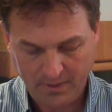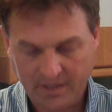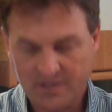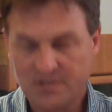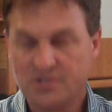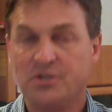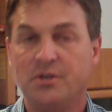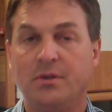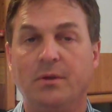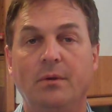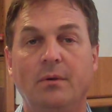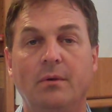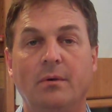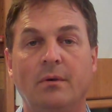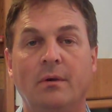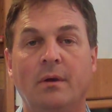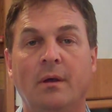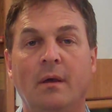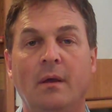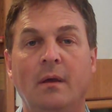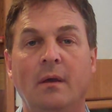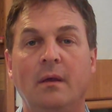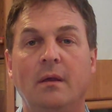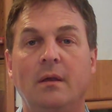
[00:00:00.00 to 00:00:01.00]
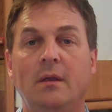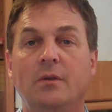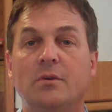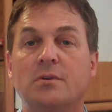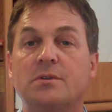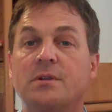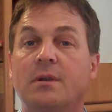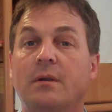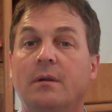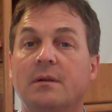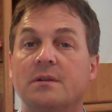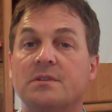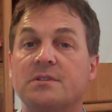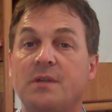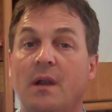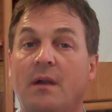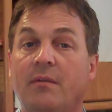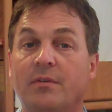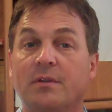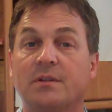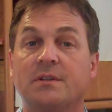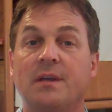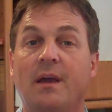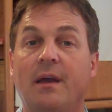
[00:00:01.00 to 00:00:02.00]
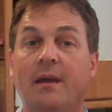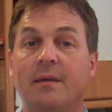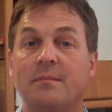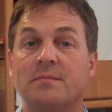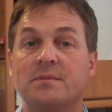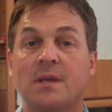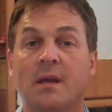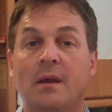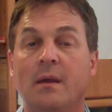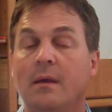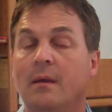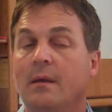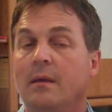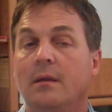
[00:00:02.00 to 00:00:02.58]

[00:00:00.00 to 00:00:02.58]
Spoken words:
page 2, you use her several times.